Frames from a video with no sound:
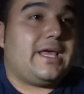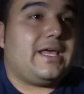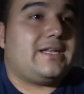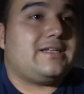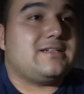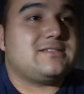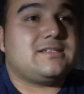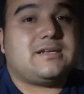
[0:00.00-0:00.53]
it
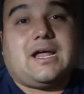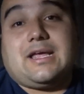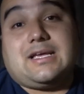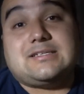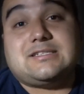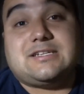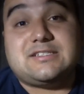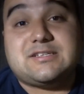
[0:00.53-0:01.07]
doesn't, I
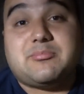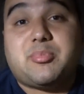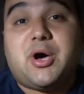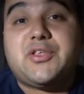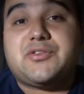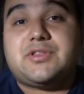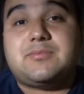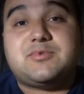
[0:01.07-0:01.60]
guess it doesn't
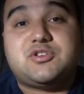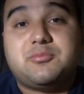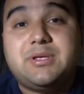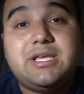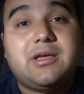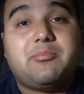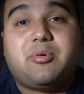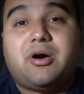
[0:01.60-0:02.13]
bother them. To
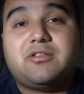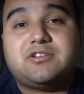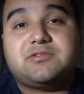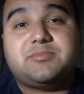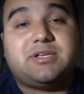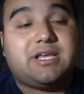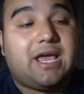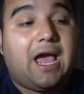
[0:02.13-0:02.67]
me, it bothers
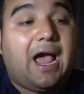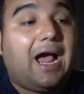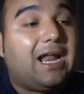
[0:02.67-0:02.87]
me.